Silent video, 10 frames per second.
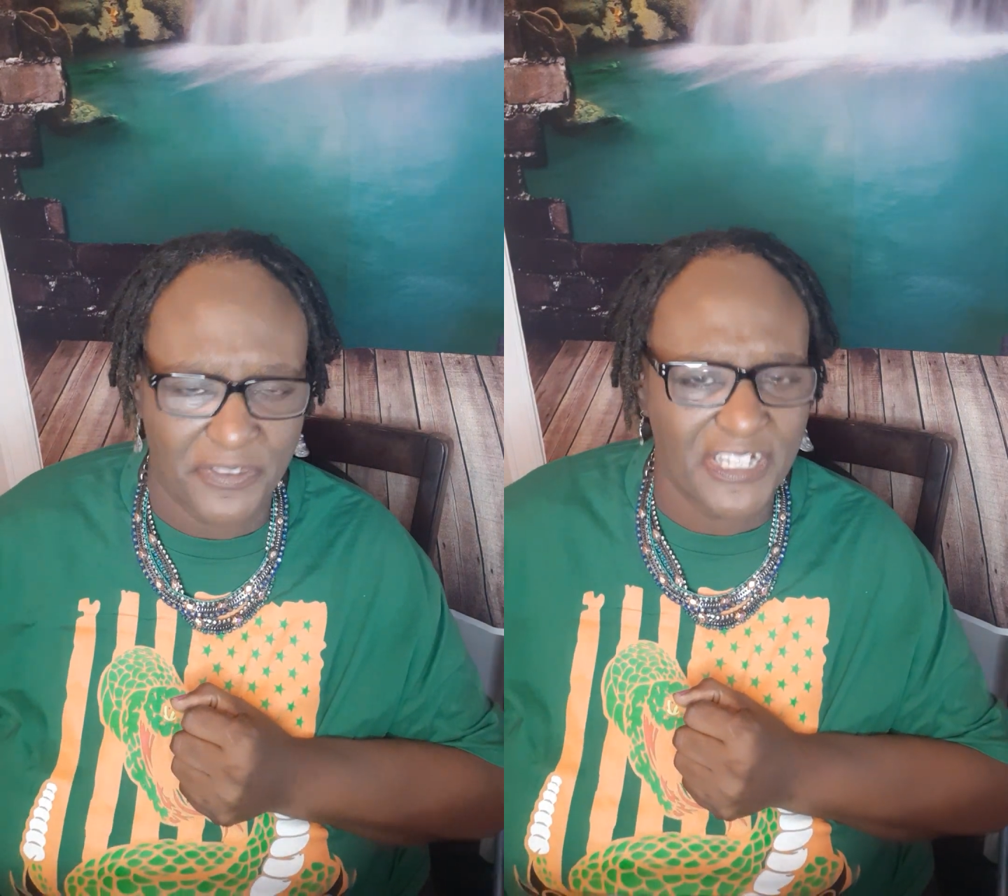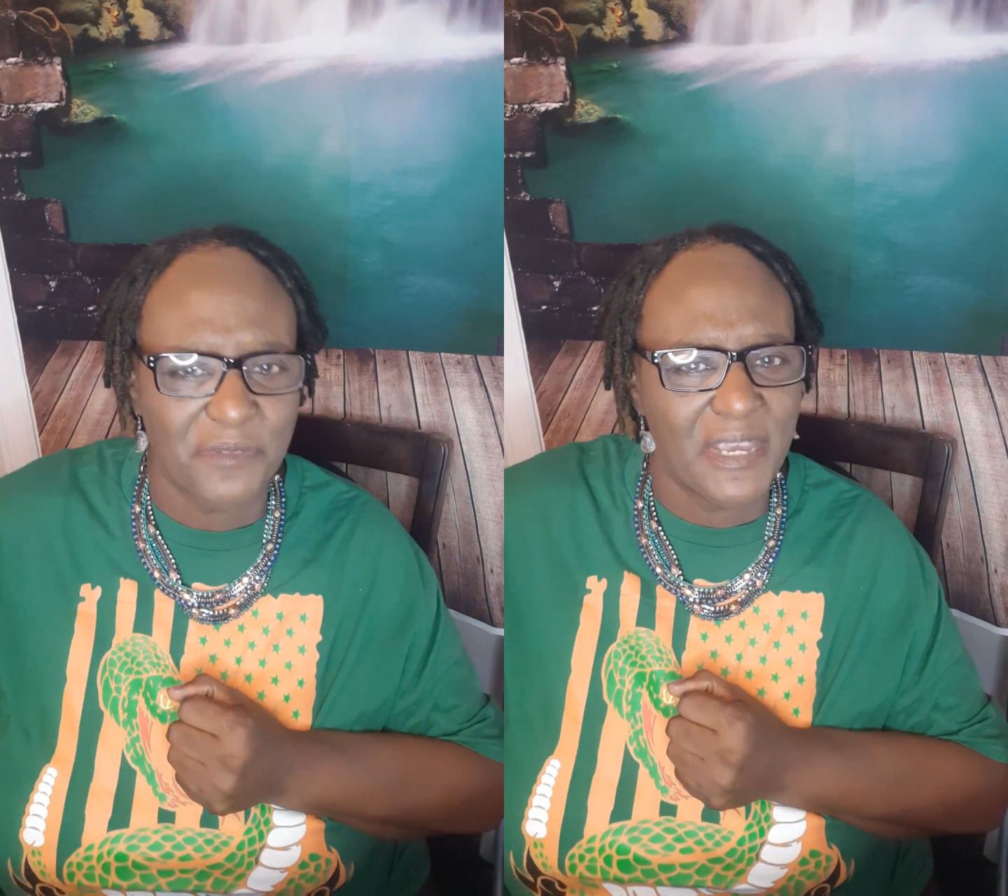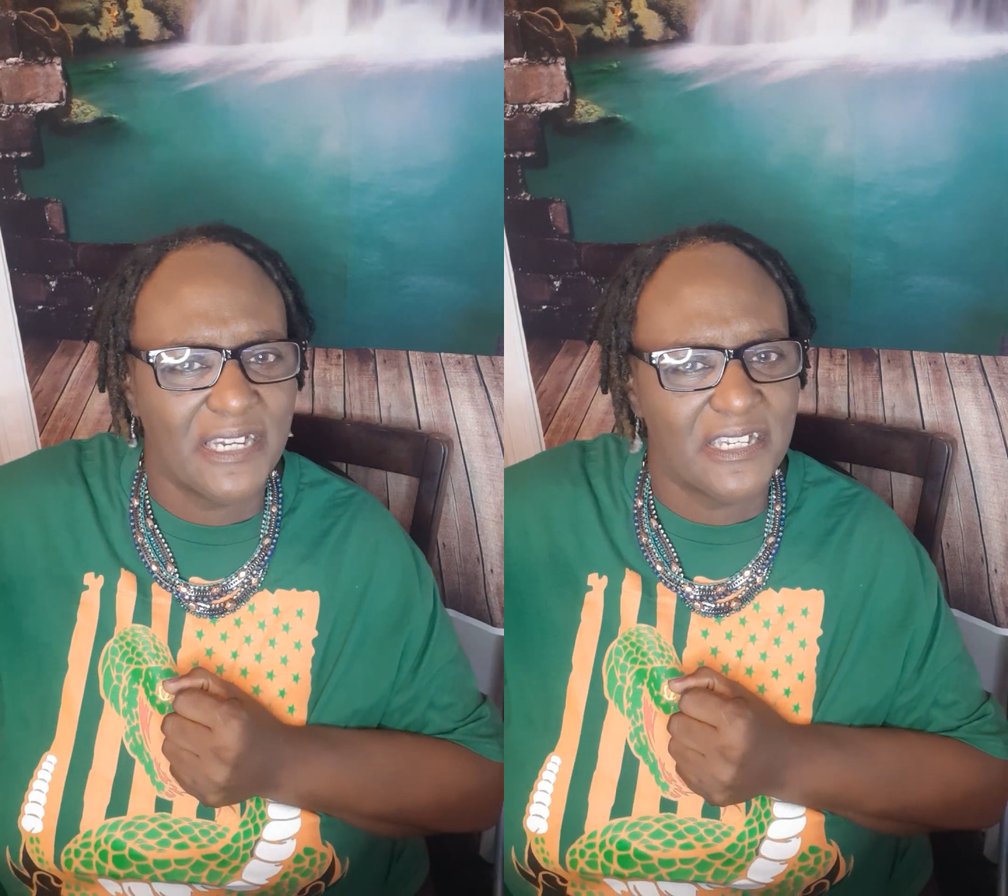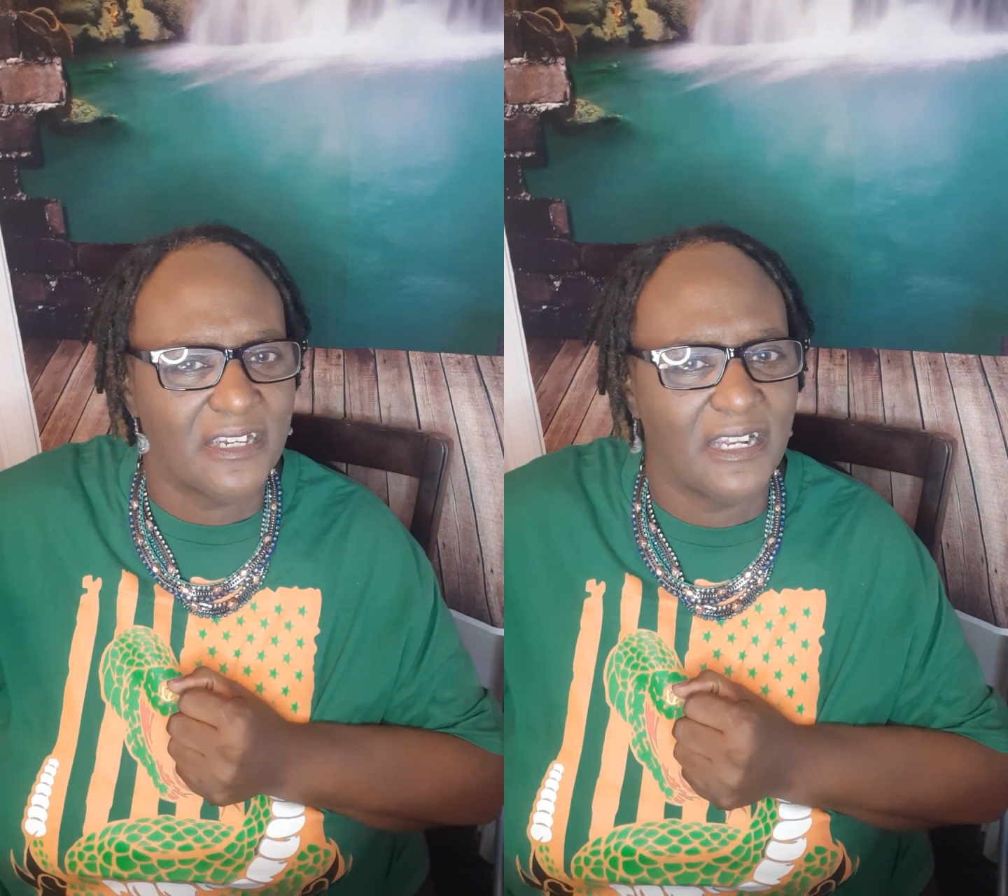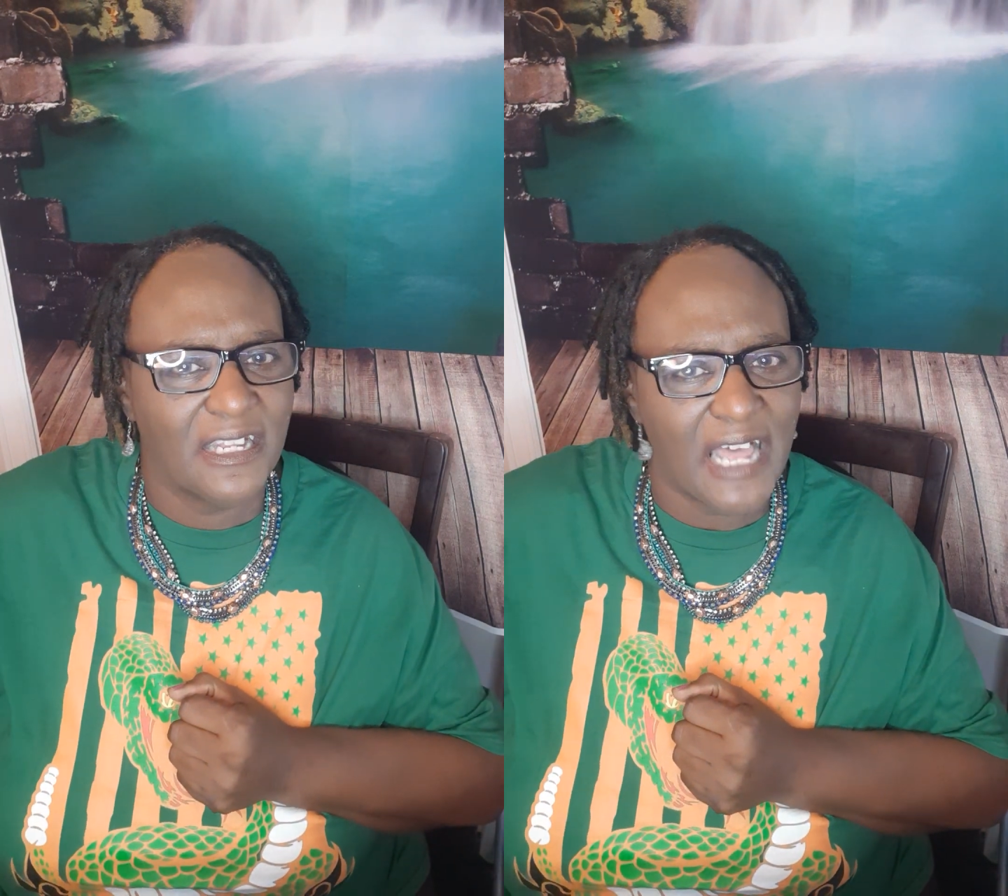This man
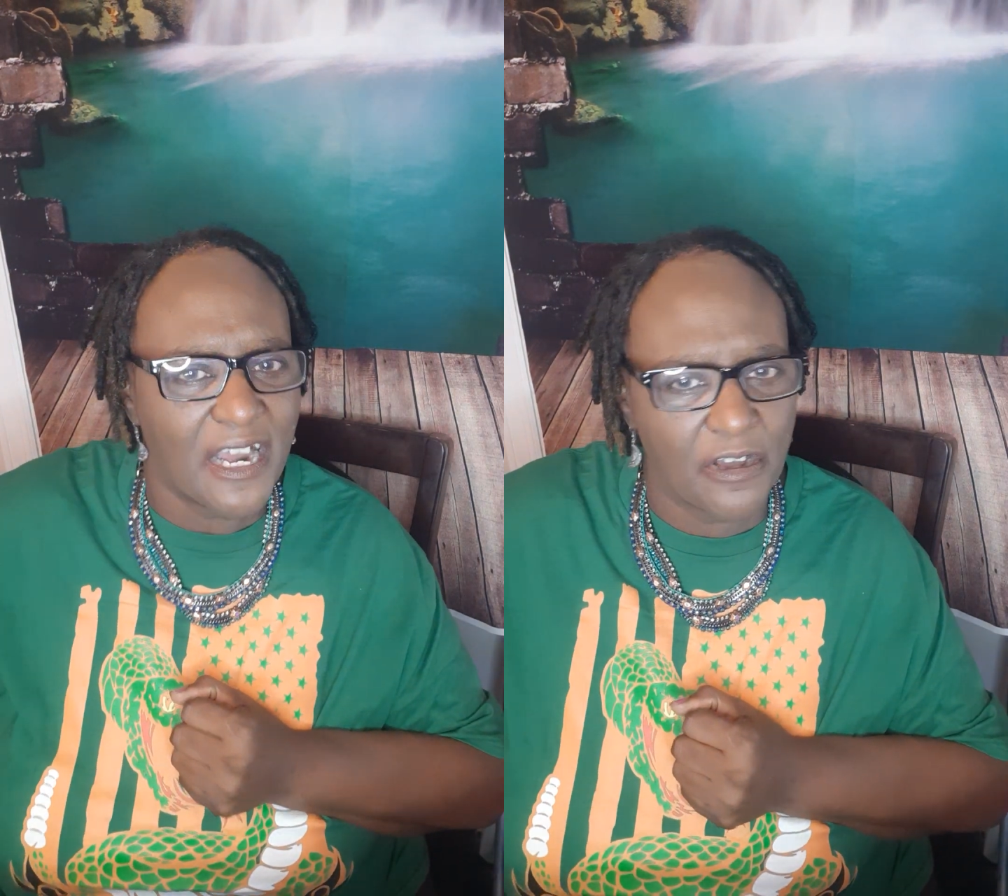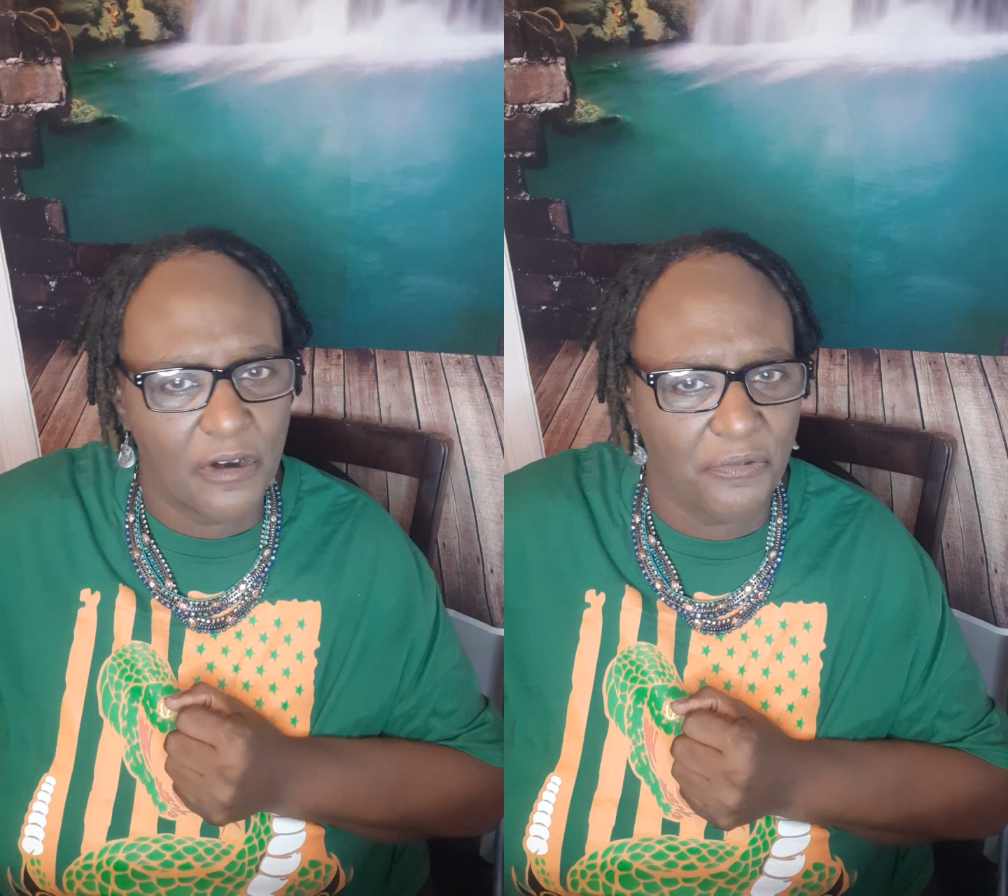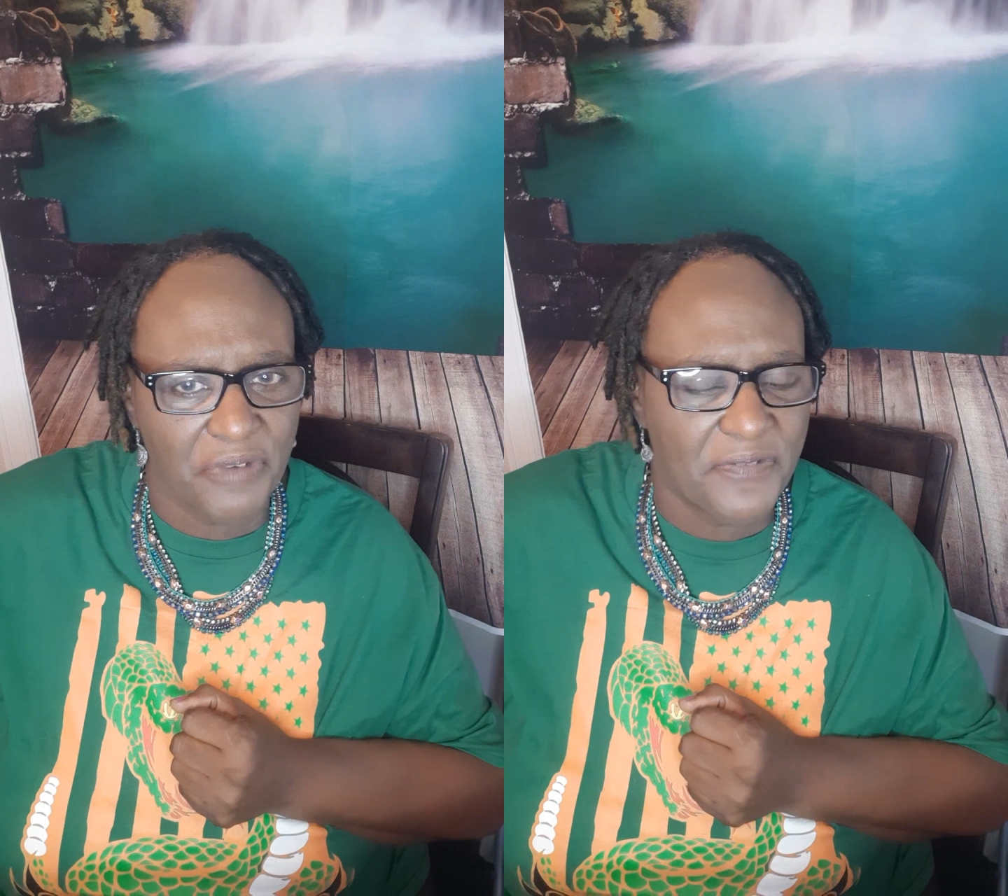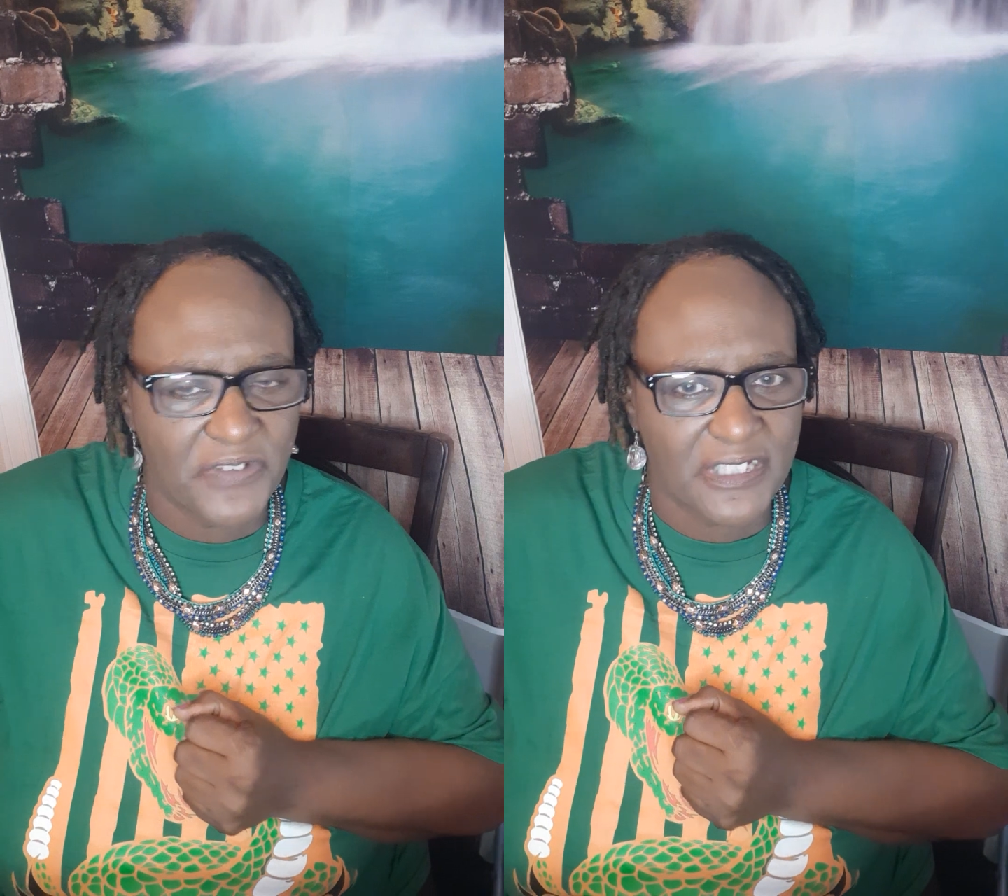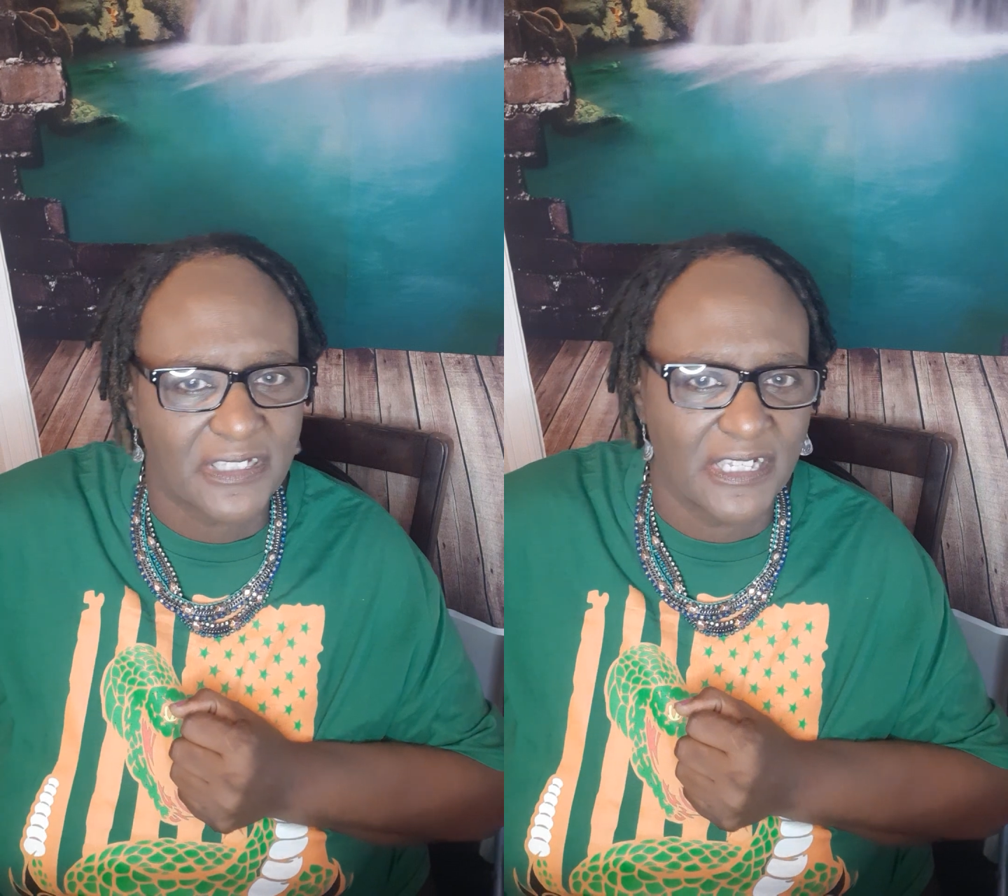did a lot of
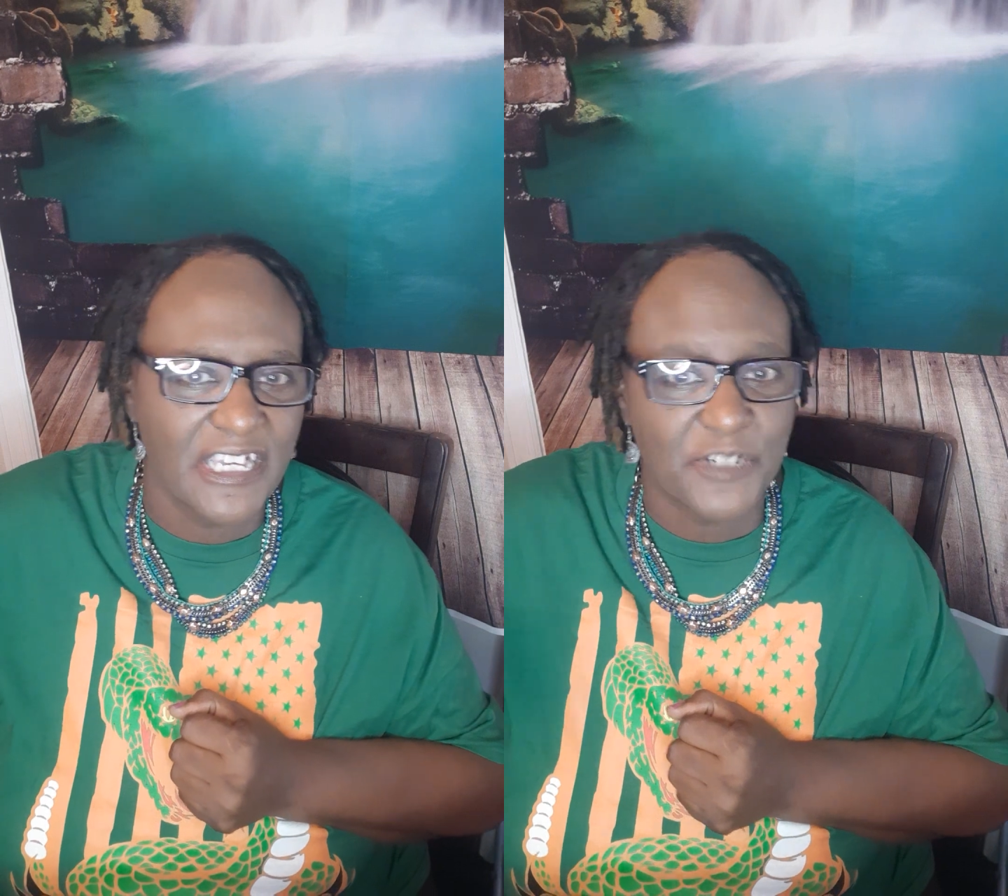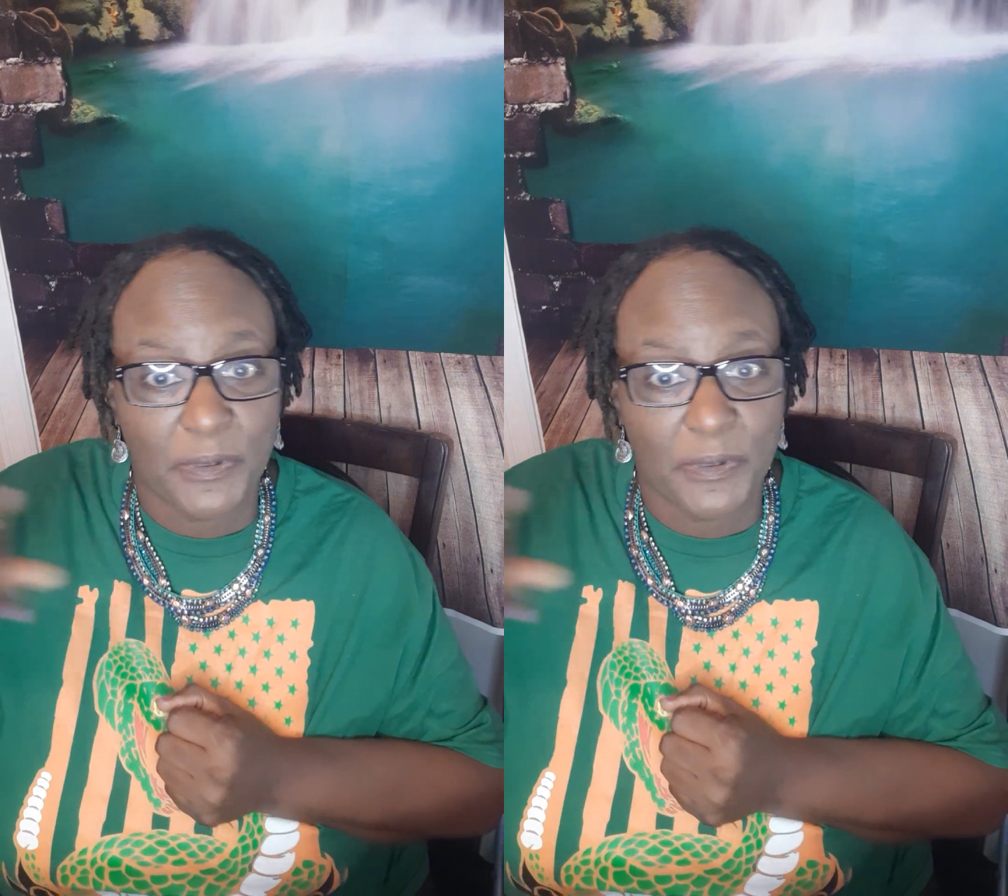horrific things,